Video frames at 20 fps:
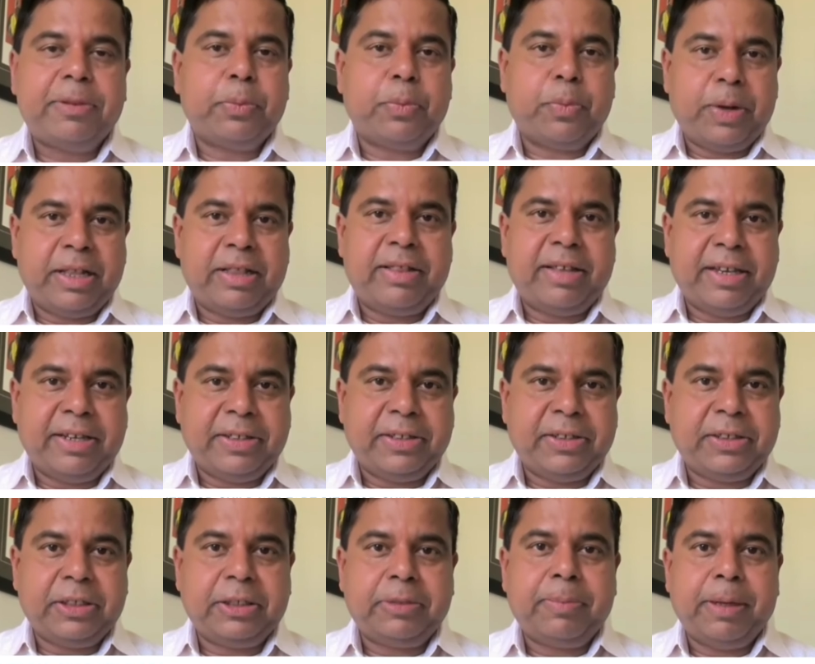with
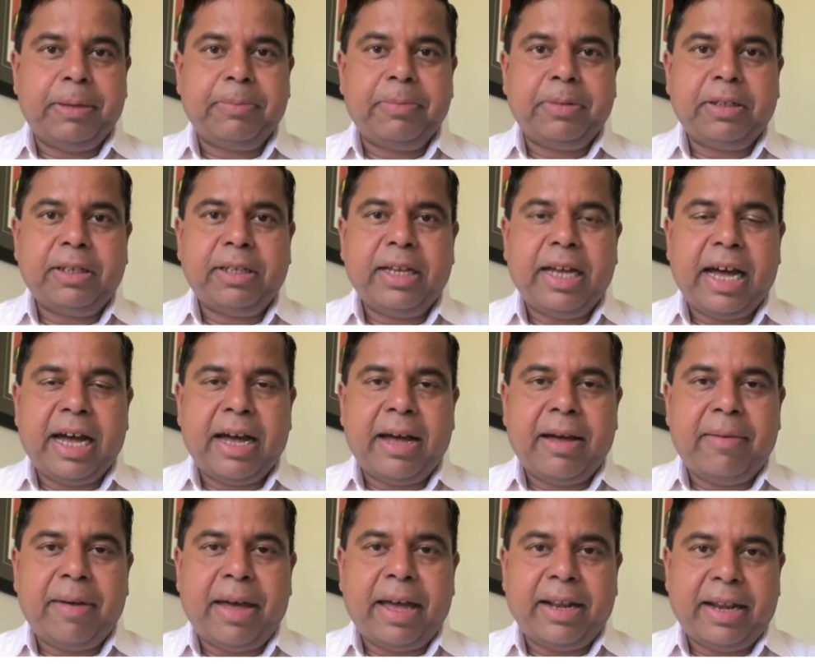Indigenous people,
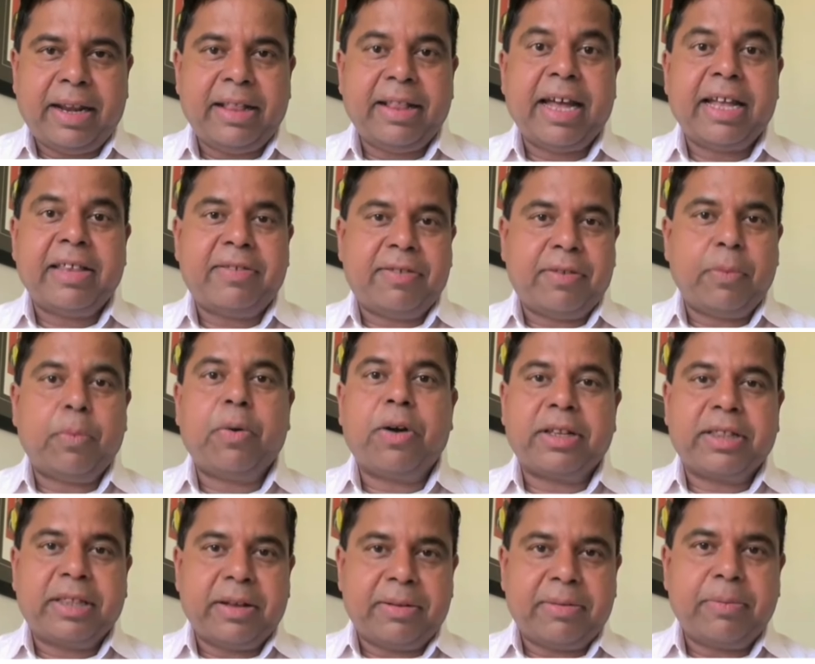and that's the
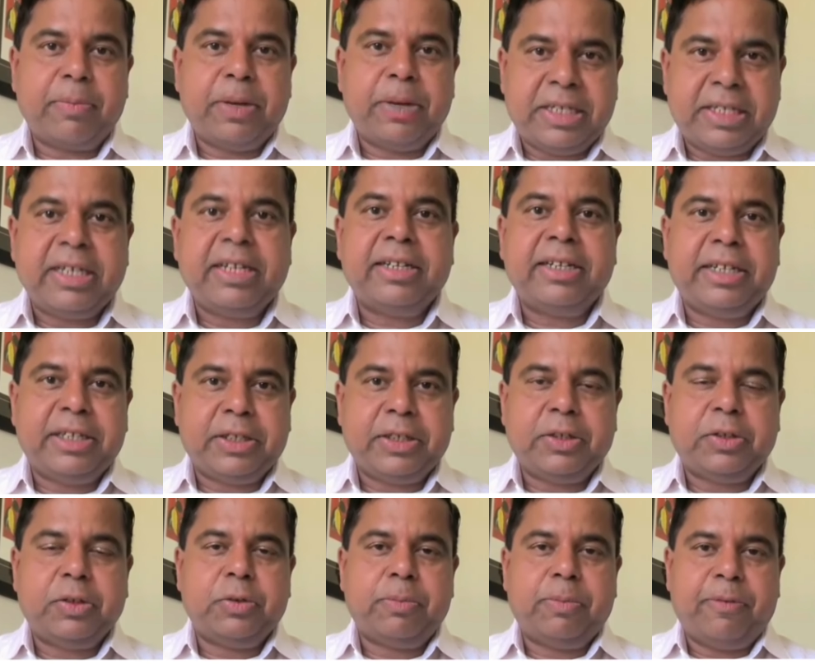work that we still need
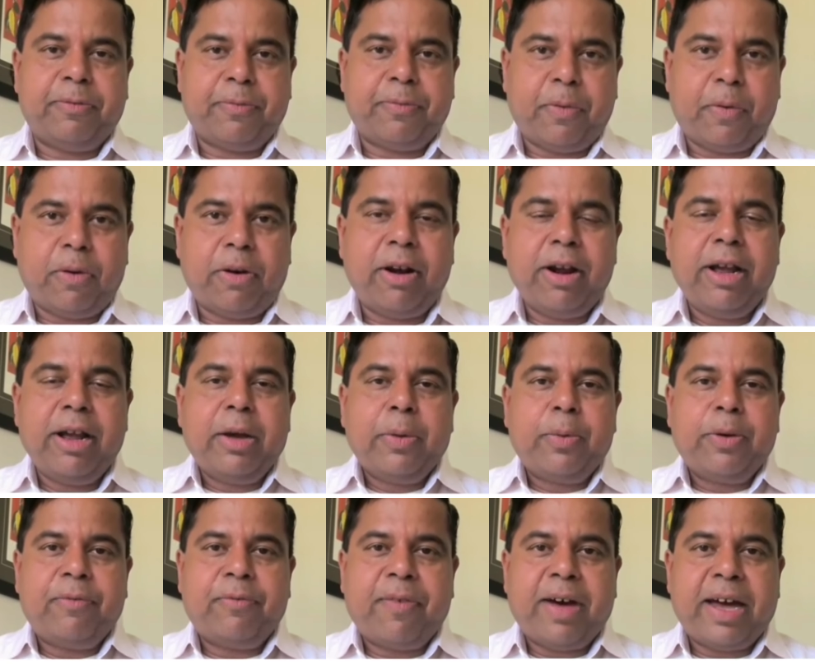to do before
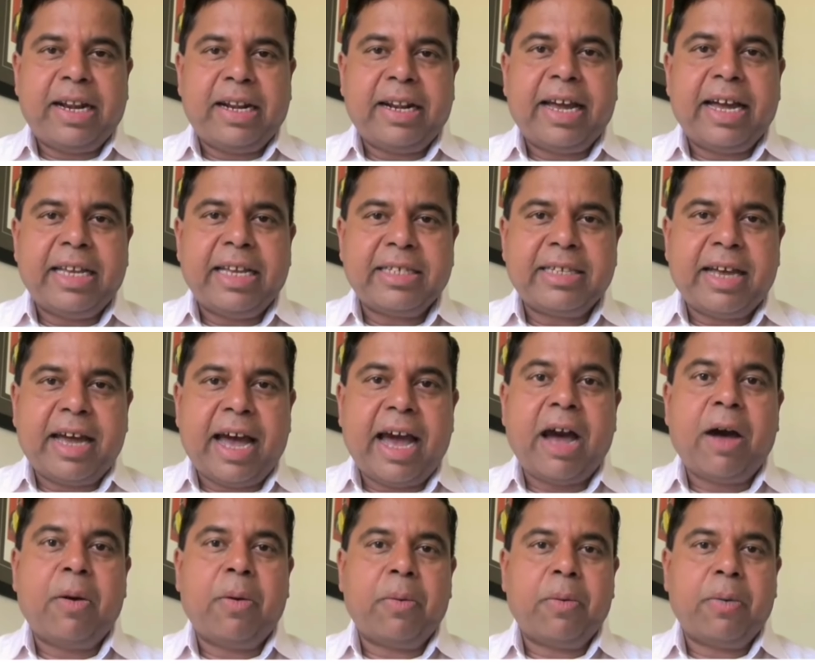we finalize
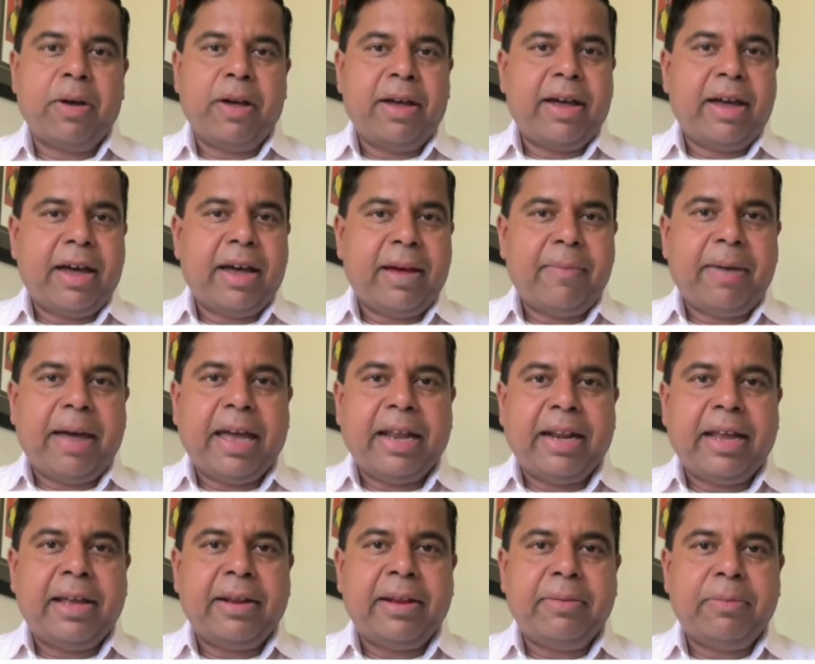how
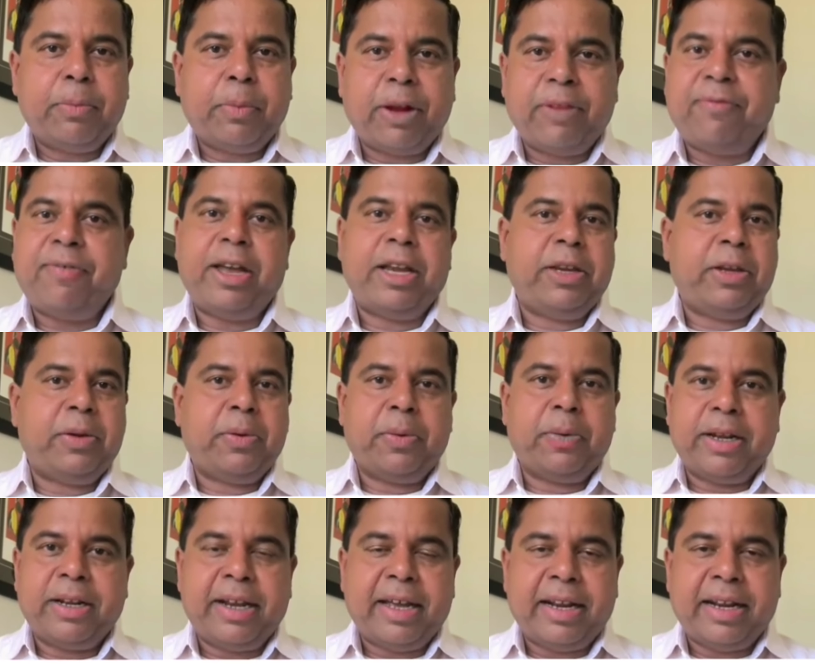and what
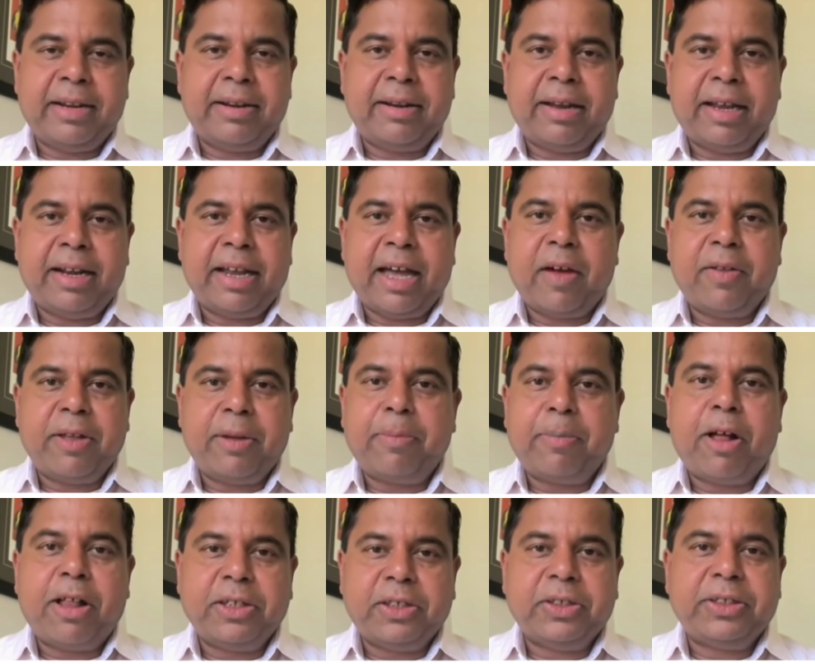venue and how the
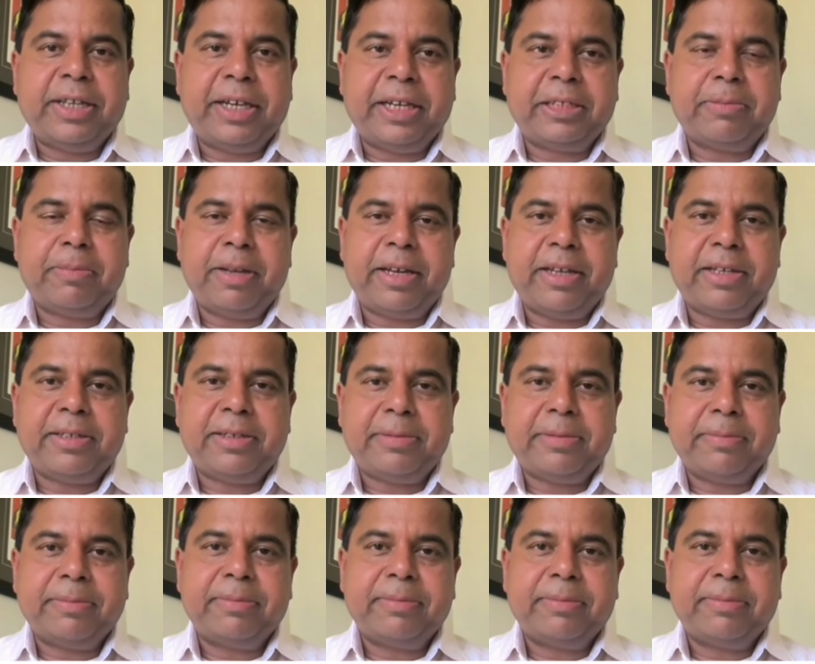apology takes place.